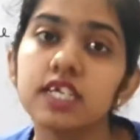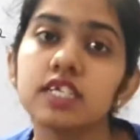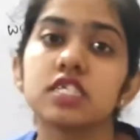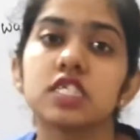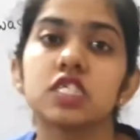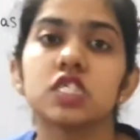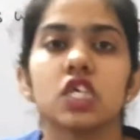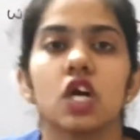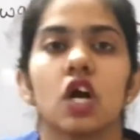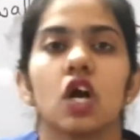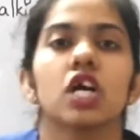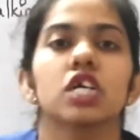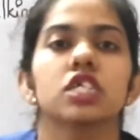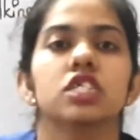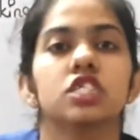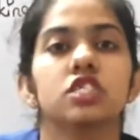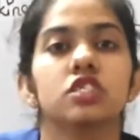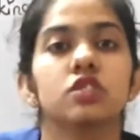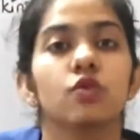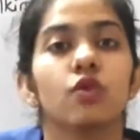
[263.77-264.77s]
So
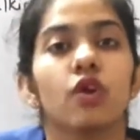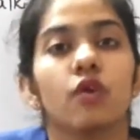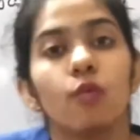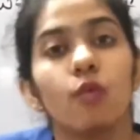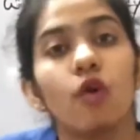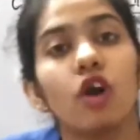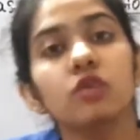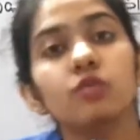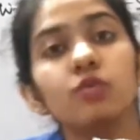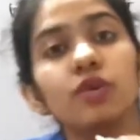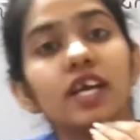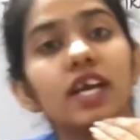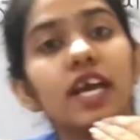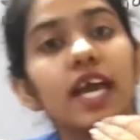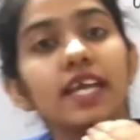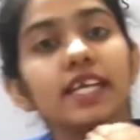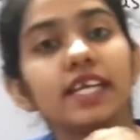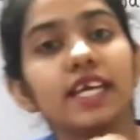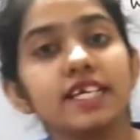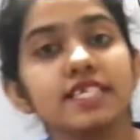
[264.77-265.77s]
what we
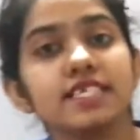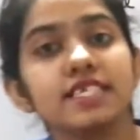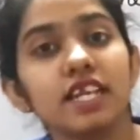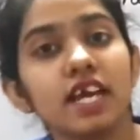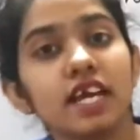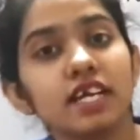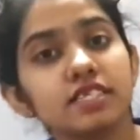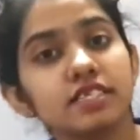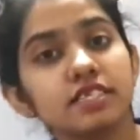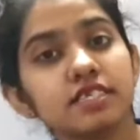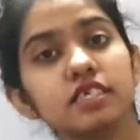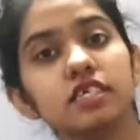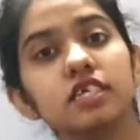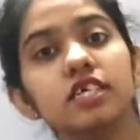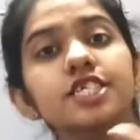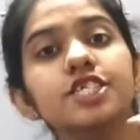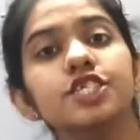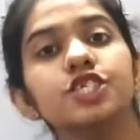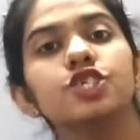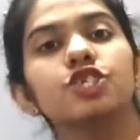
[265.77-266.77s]
get as an answer?
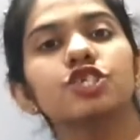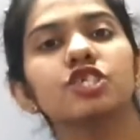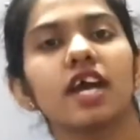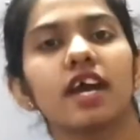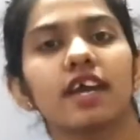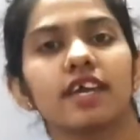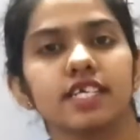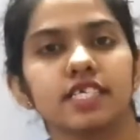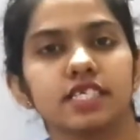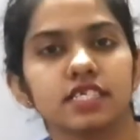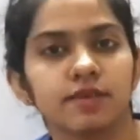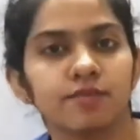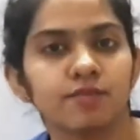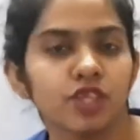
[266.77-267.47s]
Tonight.